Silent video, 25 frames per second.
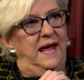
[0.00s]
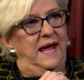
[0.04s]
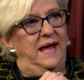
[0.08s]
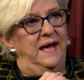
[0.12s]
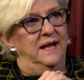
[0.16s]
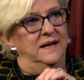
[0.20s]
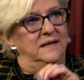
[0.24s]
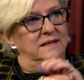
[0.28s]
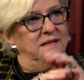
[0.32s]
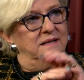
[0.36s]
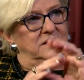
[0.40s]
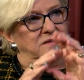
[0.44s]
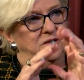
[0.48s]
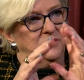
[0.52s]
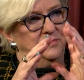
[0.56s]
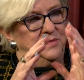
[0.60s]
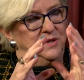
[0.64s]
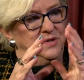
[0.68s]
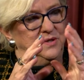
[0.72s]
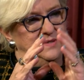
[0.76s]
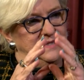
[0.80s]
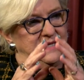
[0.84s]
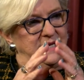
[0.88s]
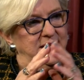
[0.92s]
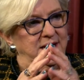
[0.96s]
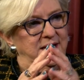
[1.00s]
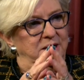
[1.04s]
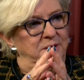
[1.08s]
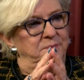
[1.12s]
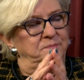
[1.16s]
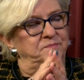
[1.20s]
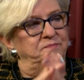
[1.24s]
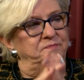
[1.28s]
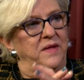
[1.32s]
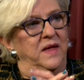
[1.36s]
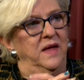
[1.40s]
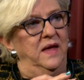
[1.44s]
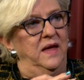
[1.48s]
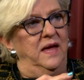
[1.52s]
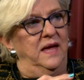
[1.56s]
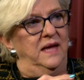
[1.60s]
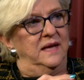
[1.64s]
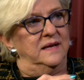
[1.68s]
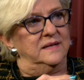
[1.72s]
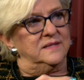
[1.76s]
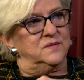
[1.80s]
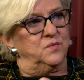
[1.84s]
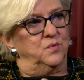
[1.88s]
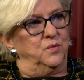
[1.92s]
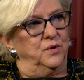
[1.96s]
And the museum
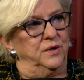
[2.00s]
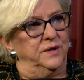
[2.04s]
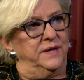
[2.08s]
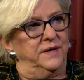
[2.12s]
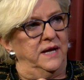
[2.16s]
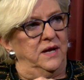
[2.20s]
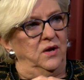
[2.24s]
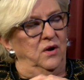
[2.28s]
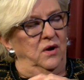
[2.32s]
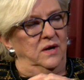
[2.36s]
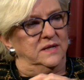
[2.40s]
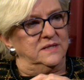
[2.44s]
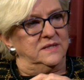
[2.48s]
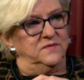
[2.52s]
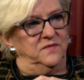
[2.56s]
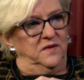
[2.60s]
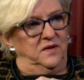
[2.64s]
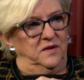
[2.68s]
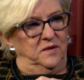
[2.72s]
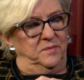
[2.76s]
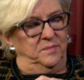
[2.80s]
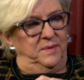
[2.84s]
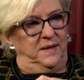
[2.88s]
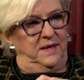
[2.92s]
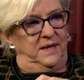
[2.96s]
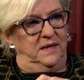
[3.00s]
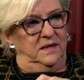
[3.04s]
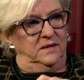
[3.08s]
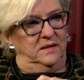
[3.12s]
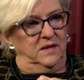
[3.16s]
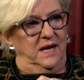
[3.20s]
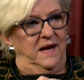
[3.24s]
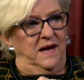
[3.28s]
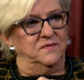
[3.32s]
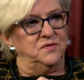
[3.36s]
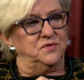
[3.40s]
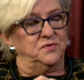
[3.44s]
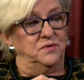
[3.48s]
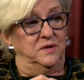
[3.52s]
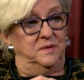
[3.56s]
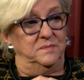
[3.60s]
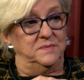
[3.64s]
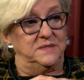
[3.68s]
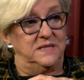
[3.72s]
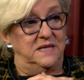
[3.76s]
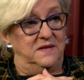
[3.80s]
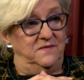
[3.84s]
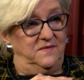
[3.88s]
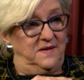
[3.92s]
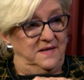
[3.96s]
is working on developing a live
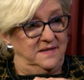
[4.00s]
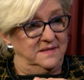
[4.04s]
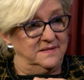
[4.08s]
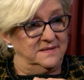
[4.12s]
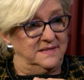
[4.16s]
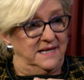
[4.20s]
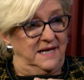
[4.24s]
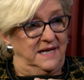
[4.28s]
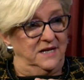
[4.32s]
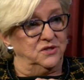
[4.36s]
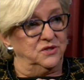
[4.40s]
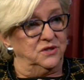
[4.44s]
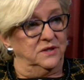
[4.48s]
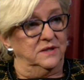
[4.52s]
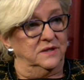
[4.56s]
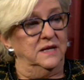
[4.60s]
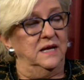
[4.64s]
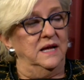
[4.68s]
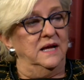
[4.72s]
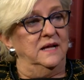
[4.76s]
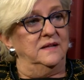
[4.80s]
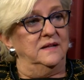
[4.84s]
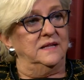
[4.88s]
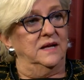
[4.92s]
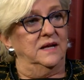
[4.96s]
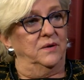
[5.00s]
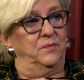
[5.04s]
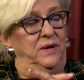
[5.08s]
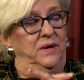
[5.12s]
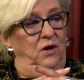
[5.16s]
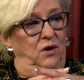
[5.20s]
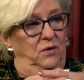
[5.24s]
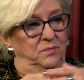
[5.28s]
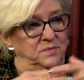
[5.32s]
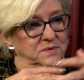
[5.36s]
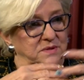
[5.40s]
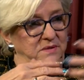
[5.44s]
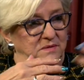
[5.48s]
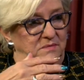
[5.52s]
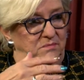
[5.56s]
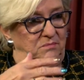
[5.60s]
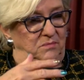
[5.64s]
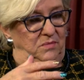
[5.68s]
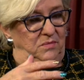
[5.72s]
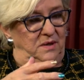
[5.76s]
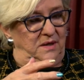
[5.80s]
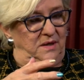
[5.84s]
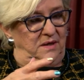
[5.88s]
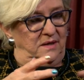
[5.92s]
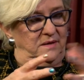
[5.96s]
stream TV station that we hope
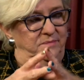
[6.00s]
to